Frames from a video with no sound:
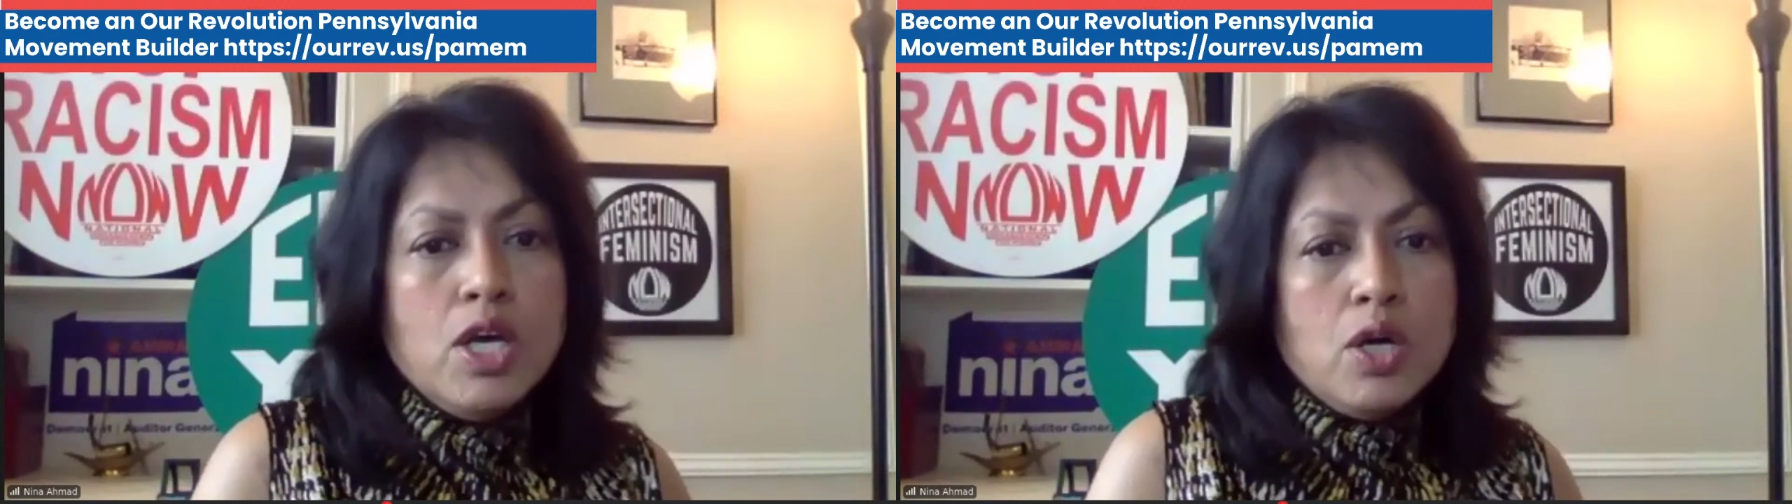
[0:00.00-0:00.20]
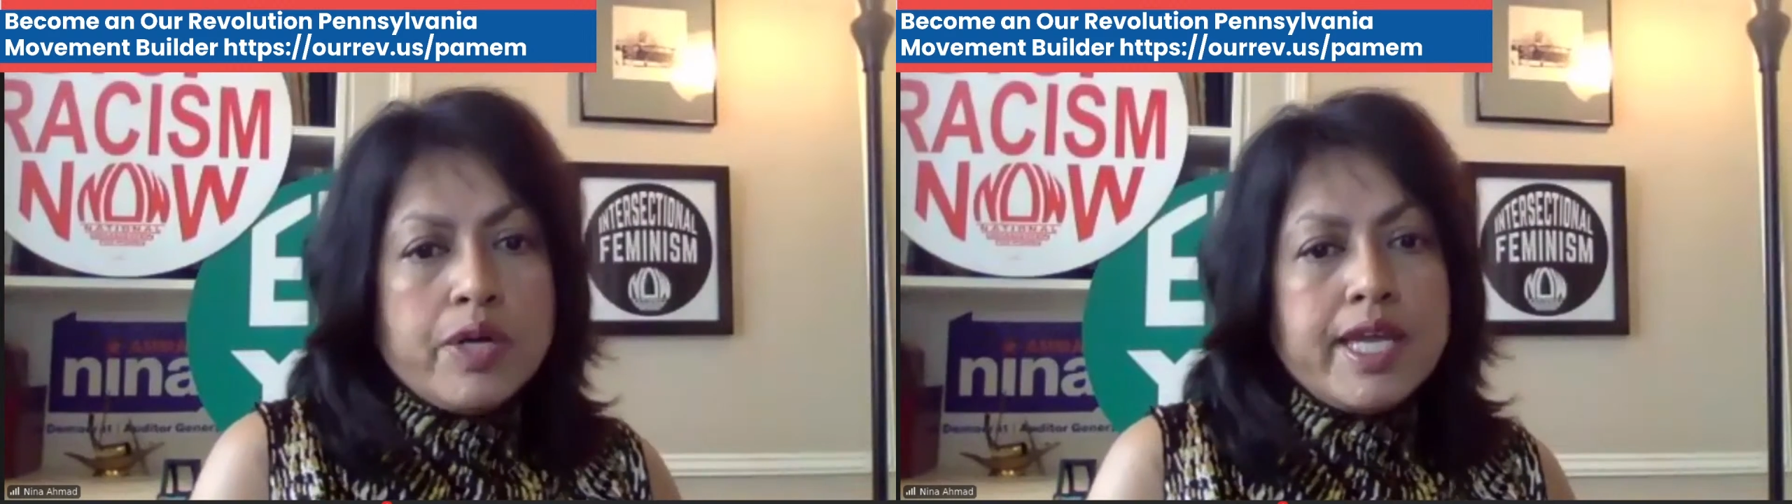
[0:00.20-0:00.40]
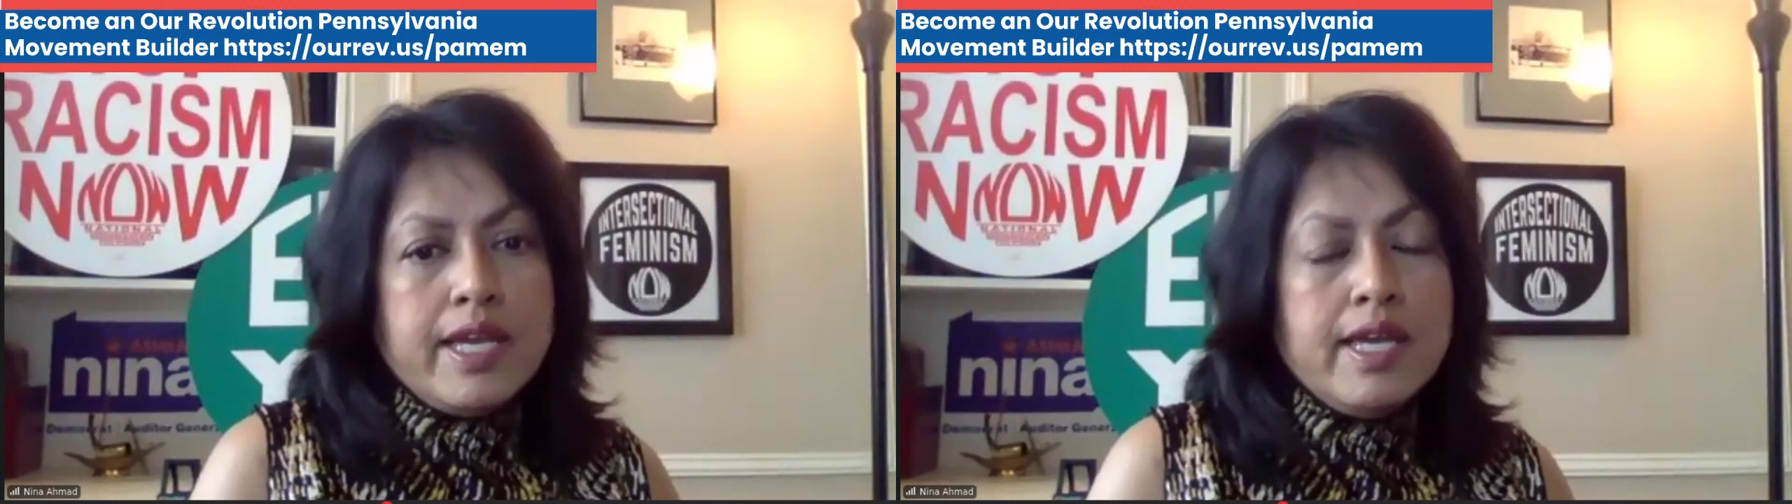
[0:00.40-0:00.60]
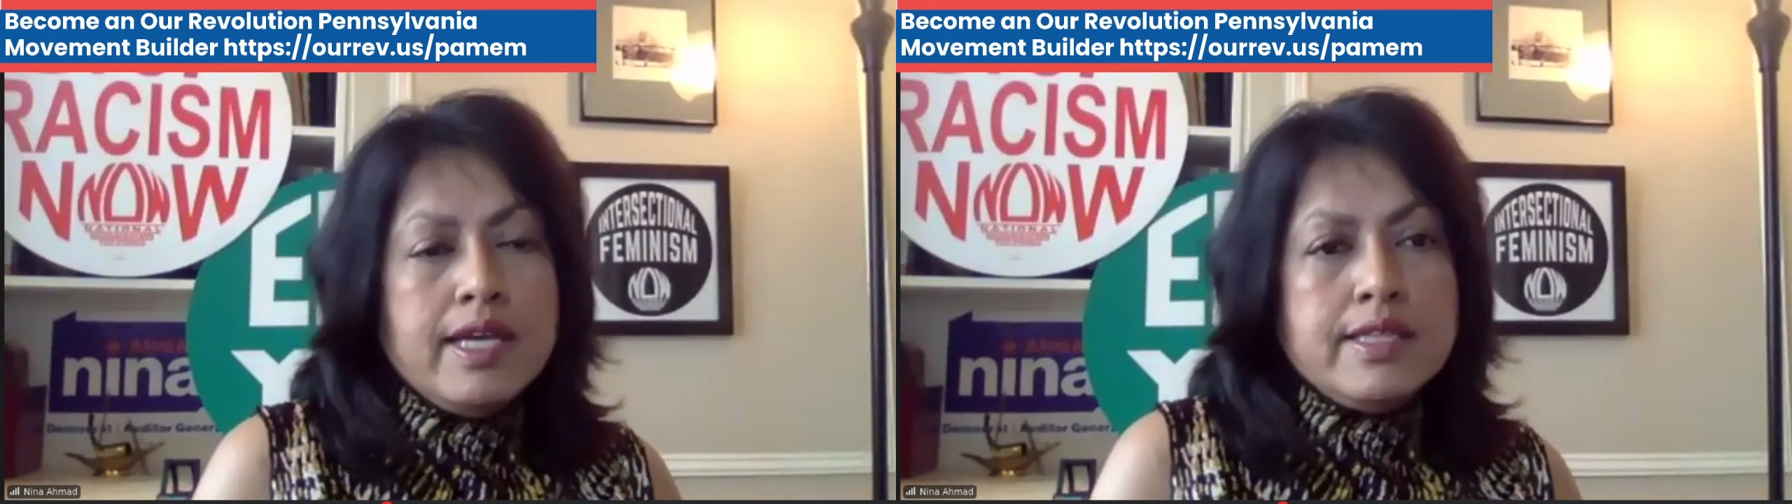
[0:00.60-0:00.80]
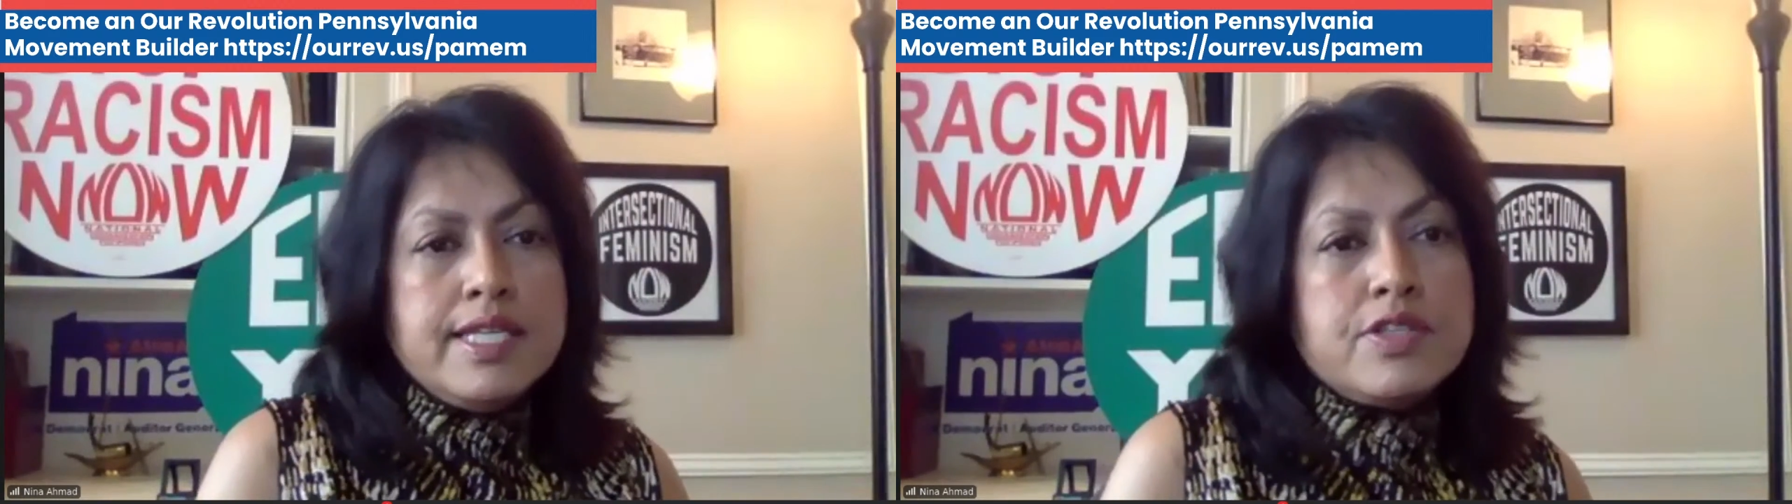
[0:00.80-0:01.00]
okay,
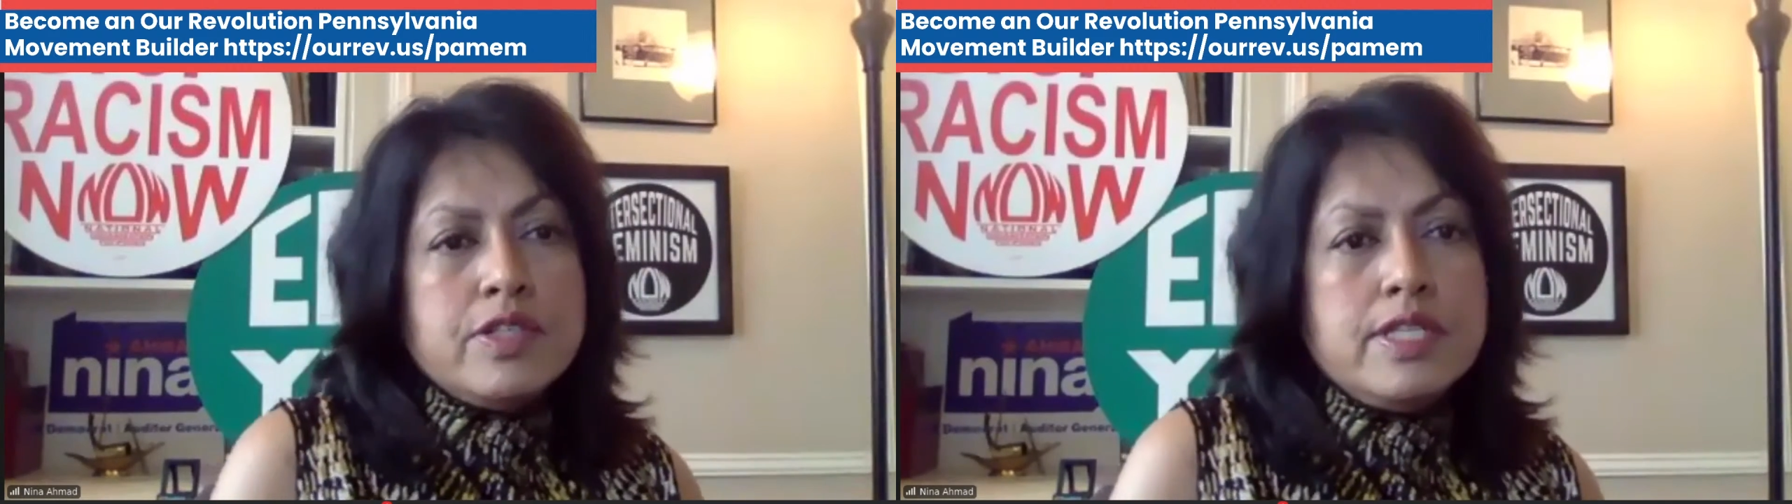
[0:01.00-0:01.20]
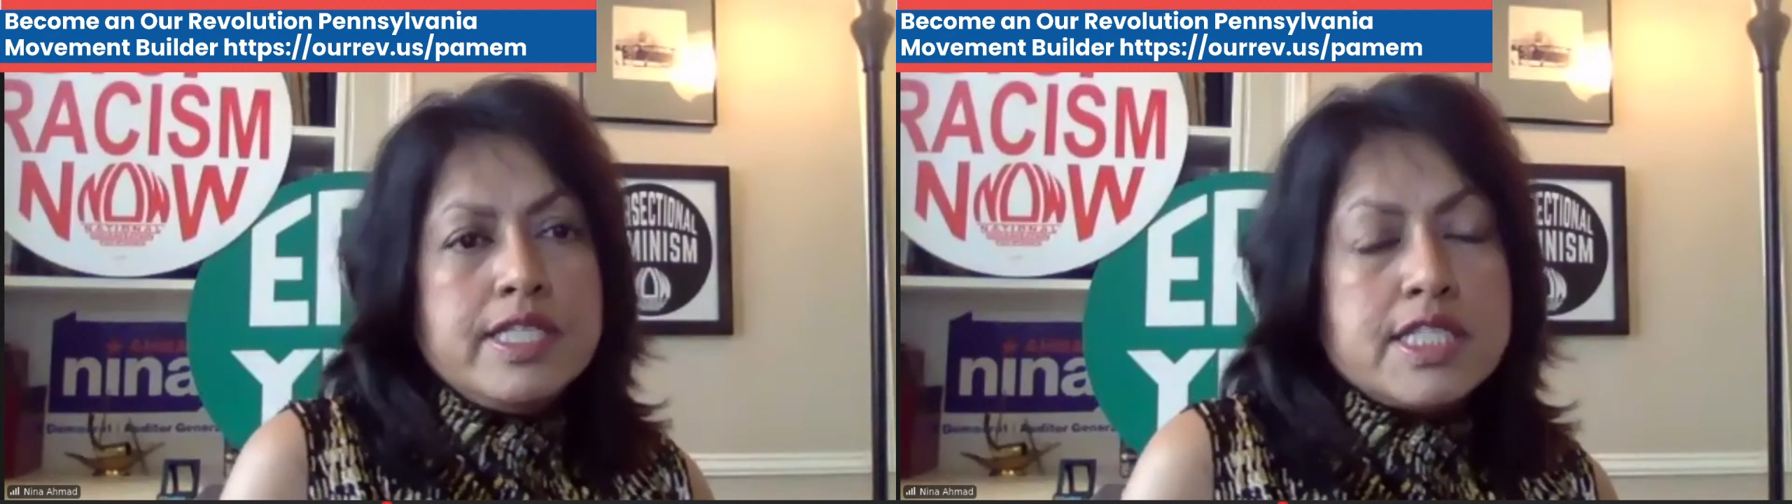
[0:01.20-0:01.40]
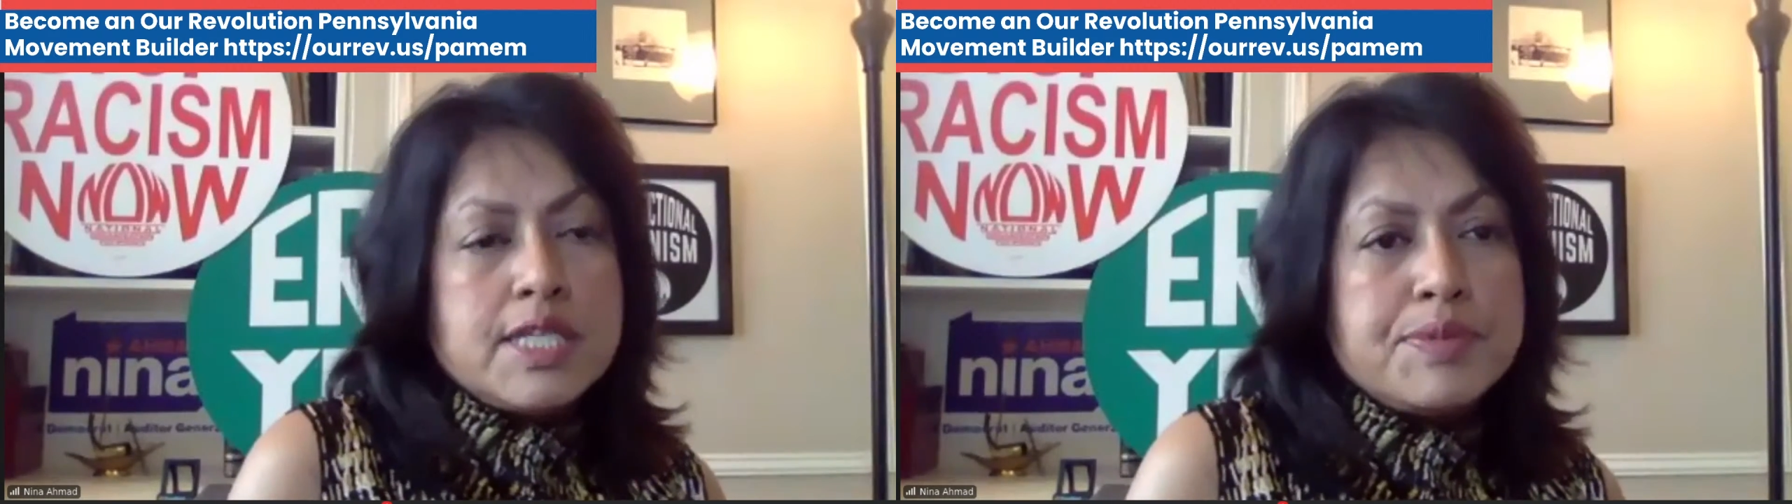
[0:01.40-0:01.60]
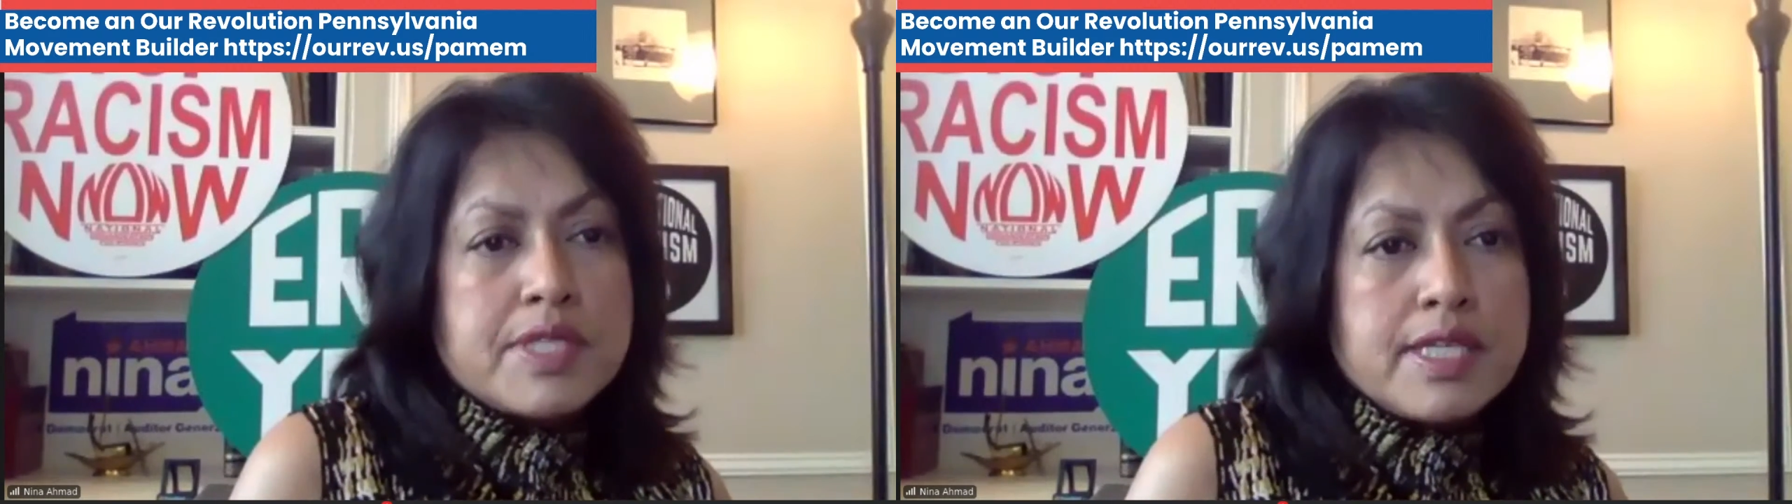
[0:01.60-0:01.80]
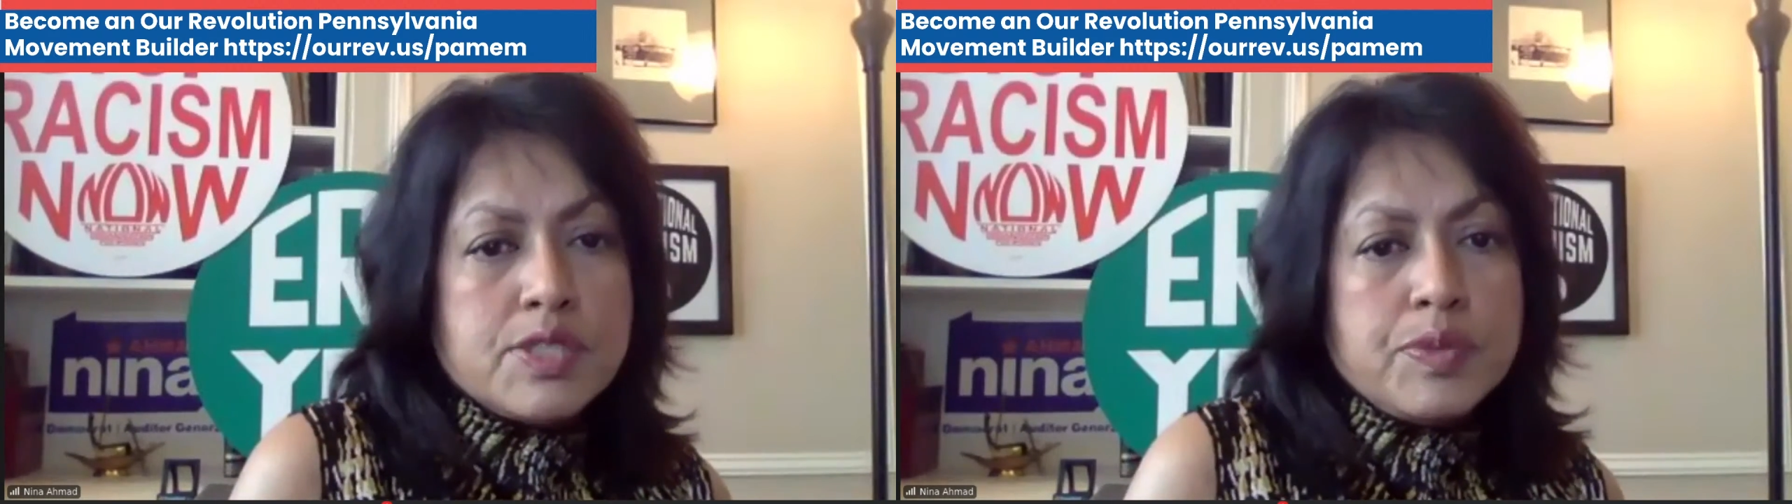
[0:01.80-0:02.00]
these are the leadership
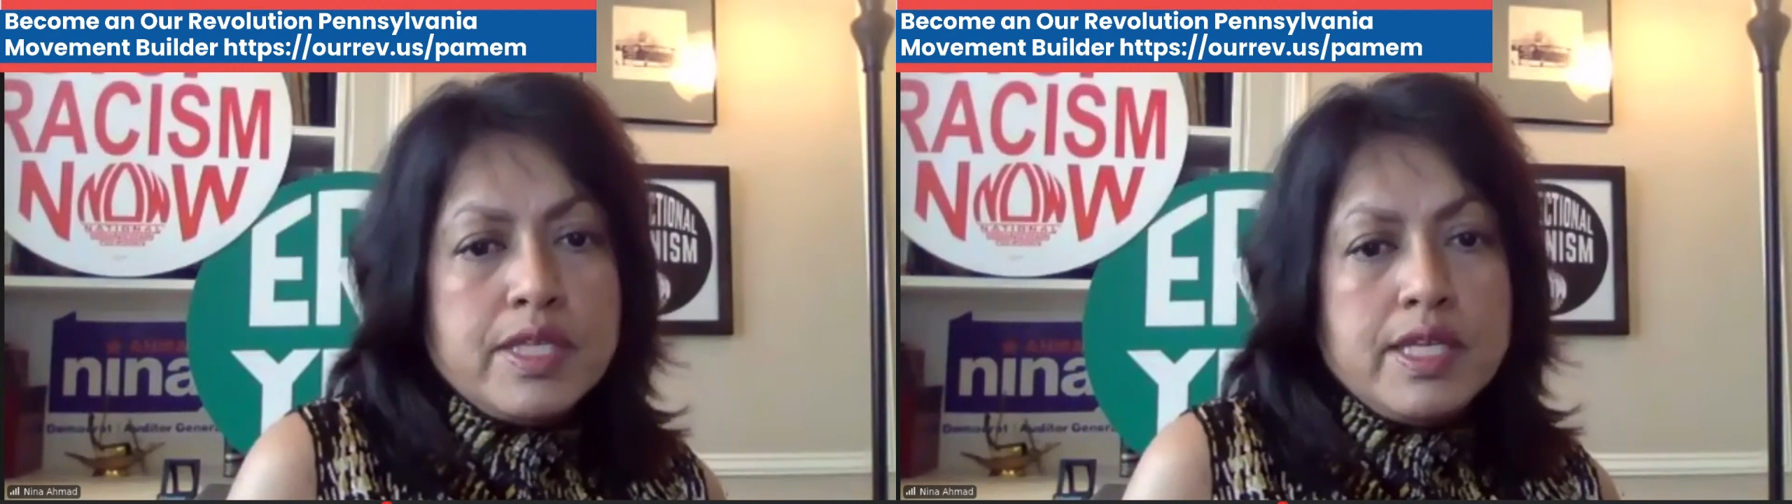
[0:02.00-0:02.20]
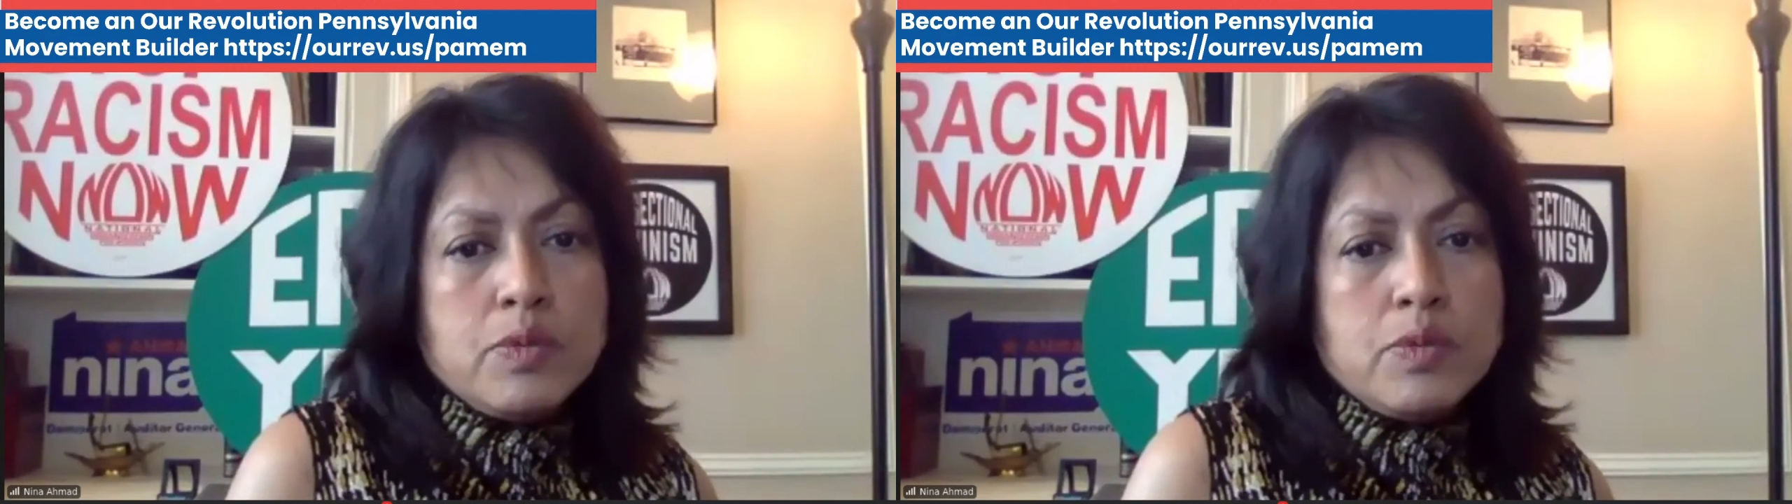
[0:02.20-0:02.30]
skills we need.